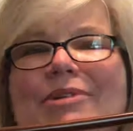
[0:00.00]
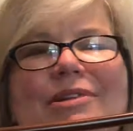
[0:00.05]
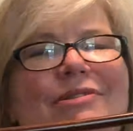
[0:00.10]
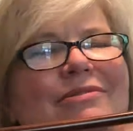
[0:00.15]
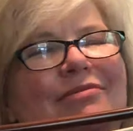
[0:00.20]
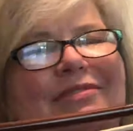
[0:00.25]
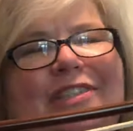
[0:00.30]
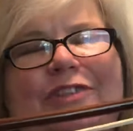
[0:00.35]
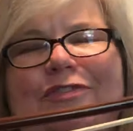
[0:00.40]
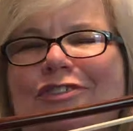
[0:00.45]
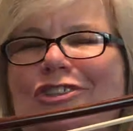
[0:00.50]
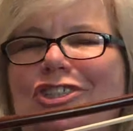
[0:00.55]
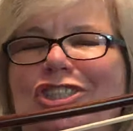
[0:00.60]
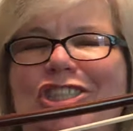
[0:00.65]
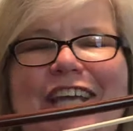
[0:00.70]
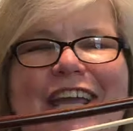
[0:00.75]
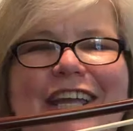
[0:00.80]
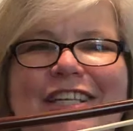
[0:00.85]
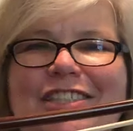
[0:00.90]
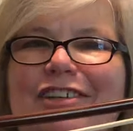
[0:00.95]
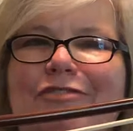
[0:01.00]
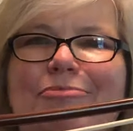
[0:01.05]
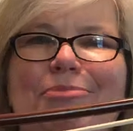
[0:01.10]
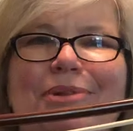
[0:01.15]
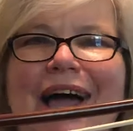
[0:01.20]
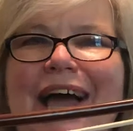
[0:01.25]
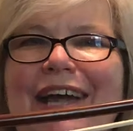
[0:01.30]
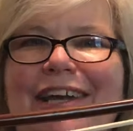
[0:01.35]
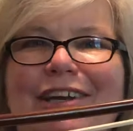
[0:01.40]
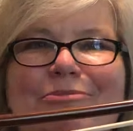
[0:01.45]
in different shades of
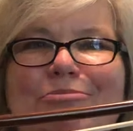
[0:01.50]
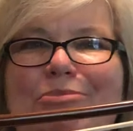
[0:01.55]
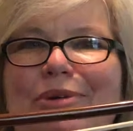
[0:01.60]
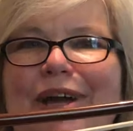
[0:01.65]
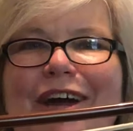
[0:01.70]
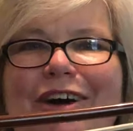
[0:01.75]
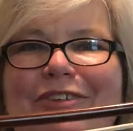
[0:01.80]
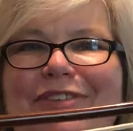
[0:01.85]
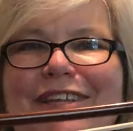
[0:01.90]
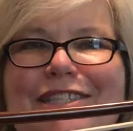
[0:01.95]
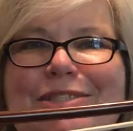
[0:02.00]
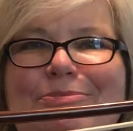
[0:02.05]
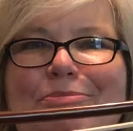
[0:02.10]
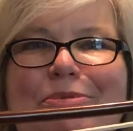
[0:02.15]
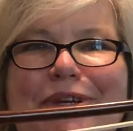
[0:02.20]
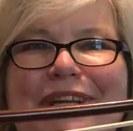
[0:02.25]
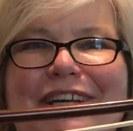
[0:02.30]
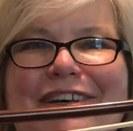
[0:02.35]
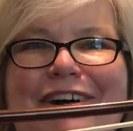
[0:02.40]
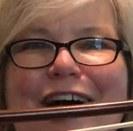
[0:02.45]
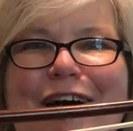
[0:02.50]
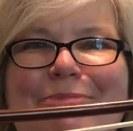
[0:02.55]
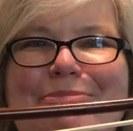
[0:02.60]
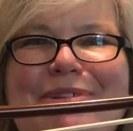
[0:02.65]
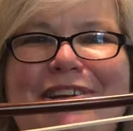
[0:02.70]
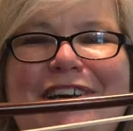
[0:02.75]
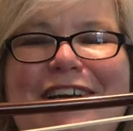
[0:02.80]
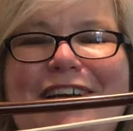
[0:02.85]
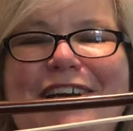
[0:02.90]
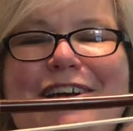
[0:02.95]
black and brown, that's pretty
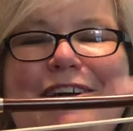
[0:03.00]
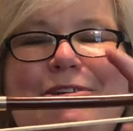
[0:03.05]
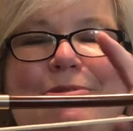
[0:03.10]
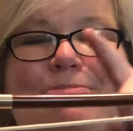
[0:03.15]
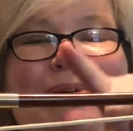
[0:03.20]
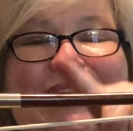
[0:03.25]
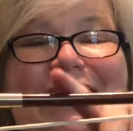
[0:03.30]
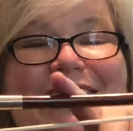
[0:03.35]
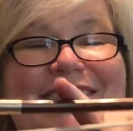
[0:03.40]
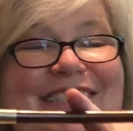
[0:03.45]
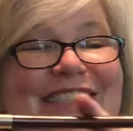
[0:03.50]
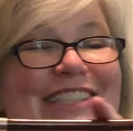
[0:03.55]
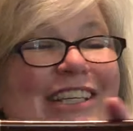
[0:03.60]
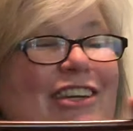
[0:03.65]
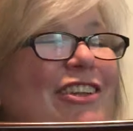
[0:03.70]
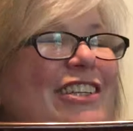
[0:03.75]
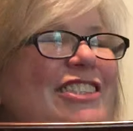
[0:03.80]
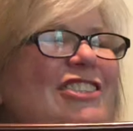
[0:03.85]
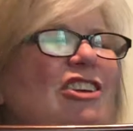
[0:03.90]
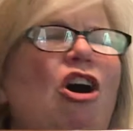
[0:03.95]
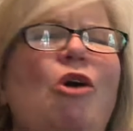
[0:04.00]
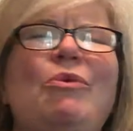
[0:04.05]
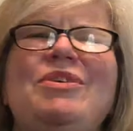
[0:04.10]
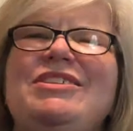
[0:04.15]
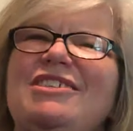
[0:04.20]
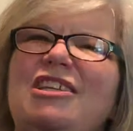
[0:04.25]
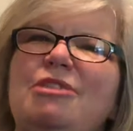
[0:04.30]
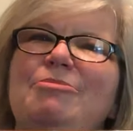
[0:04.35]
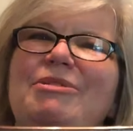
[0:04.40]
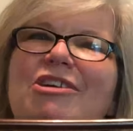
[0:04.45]
common. But it still is
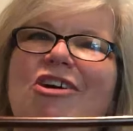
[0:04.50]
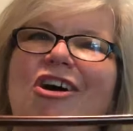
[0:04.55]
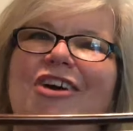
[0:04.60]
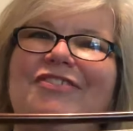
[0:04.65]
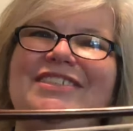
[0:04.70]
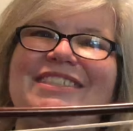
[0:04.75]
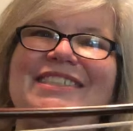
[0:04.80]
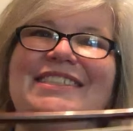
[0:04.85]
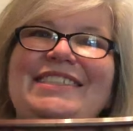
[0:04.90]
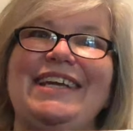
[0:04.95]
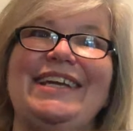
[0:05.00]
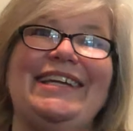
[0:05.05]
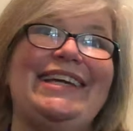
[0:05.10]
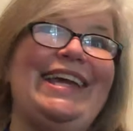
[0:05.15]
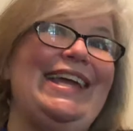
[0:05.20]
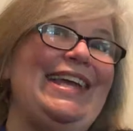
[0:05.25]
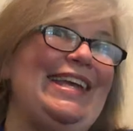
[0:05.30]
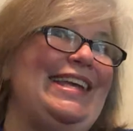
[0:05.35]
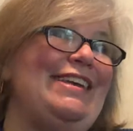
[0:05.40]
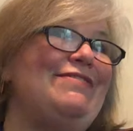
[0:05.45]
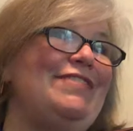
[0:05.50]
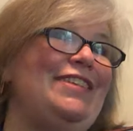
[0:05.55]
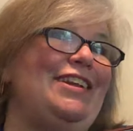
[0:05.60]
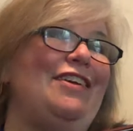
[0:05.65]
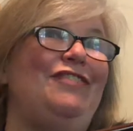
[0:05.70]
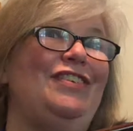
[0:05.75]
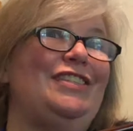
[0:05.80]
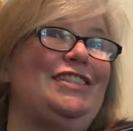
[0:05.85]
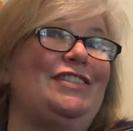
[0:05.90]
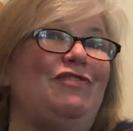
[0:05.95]
always going to be called the stick, even
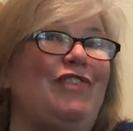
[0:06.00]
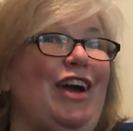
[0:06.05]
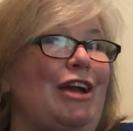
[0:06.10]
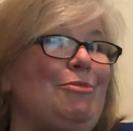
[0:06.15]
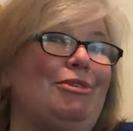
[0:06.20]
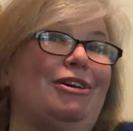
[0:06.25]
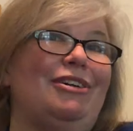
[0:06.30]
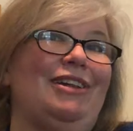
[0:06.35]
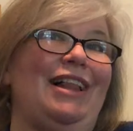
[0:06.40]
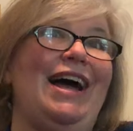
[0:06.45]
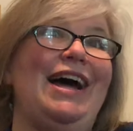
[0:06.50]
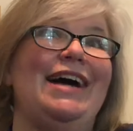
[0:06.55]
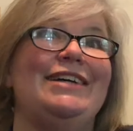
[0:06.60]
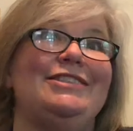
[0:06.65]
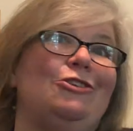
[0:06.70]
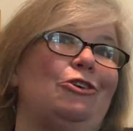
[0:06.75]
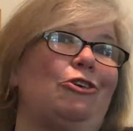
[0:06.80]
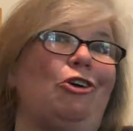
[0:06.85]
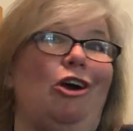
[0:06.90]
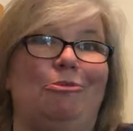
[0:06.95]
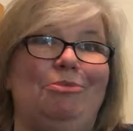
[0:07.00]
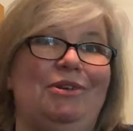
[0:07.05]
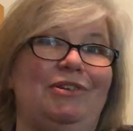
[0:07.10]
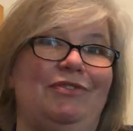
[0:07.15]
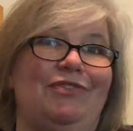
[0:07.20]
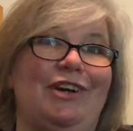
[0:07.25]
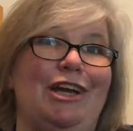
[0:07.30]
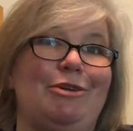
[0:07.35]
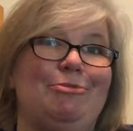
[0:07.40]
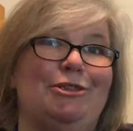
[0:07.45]
if it's fiberglass or carbon
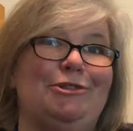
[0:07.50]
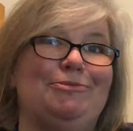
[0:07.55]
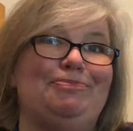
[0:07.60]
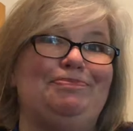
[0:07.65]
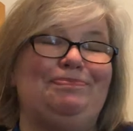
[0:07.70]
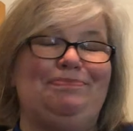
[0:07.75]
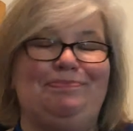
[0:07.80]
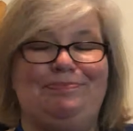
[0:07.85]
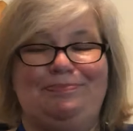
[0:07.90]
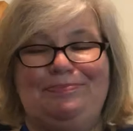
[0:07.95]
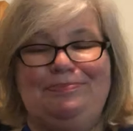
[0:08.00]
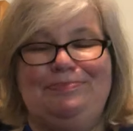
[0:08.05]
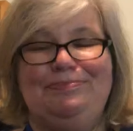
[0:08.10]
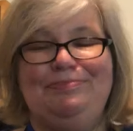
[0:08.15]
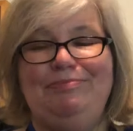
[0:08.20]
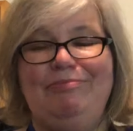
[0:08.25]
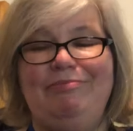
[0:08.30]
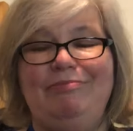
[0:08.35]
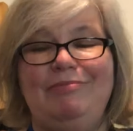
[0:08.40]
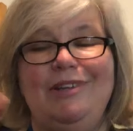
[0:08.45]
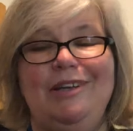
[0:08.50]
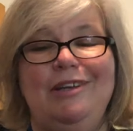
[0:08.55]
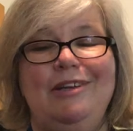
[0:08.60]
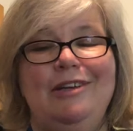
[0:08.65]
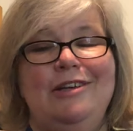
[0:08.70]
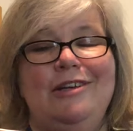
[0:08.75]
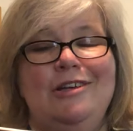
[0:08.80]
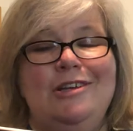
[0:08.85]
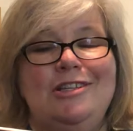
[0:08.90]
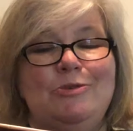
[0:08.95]
fiber.
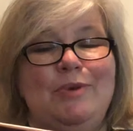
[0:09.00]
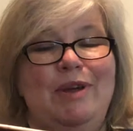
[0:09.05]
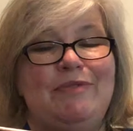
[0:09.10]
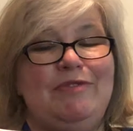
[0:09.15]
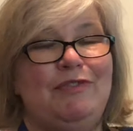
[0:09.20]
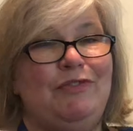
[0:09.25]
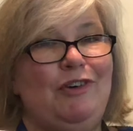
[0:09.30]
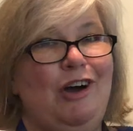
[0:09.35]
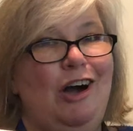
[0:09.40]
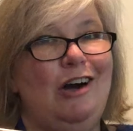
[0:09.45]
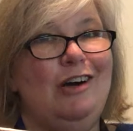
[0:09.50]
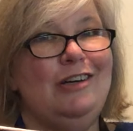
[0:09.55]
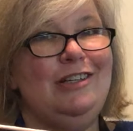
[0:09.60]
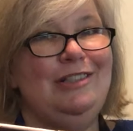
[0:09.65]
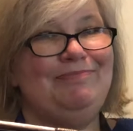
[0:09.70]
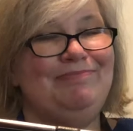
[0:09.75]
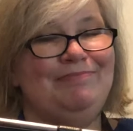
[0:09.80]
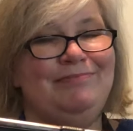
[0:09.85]
So we have the frog,